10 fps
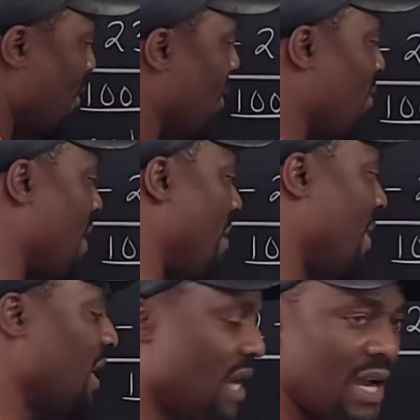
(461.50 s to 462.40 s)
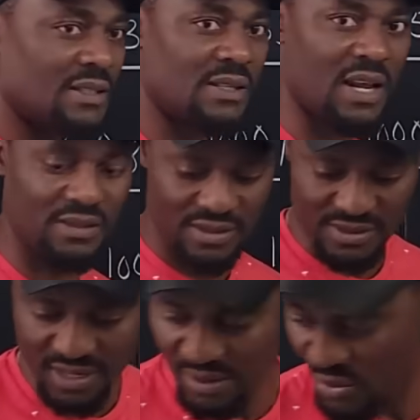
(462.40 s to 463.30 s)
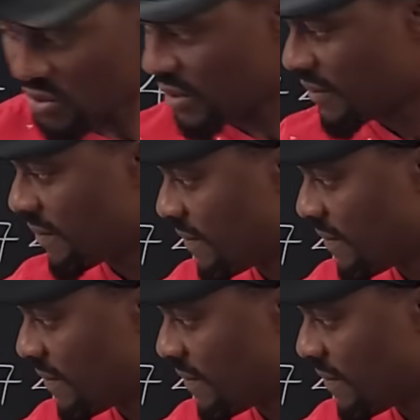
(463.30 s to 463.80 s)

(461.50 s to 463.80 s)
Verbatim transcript: don't want to write my 9s like this anymore.